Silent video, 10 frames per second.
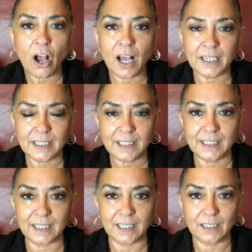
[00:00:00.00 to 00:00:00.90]

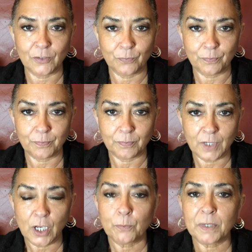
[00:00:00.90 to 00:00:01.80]
honesty,
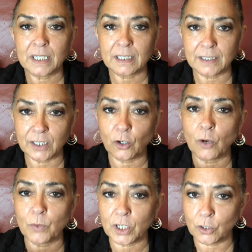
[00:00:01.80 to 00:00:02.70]
be clear
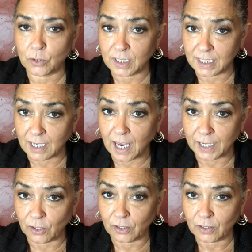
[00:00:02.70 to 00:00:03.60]
on what you
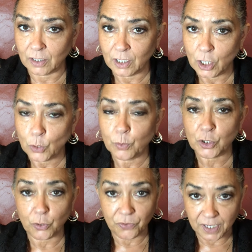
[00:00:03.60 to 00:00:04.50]
desire.
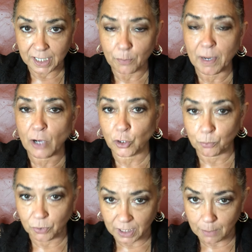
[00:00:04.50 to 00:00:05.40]
What you think about, you
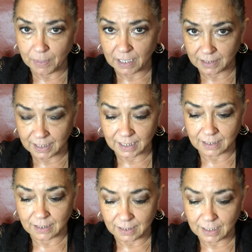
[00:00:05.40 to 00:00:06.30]
bring about this
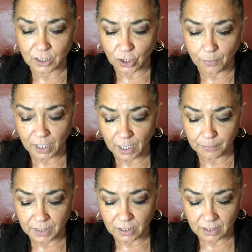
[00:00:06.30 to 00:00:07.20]
uh, Gemini
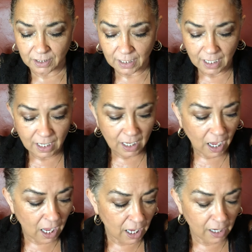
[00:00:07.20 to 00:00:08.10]
because
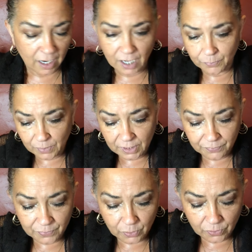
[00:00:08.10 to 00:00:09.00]
uh, I really
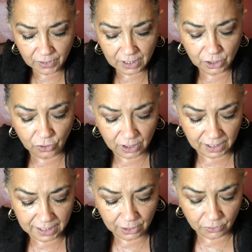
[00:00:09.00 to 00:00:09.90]
feel that you're going
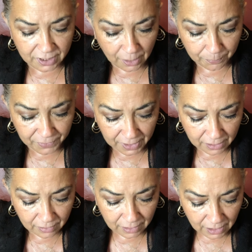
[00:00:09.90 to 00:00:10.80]
to hear something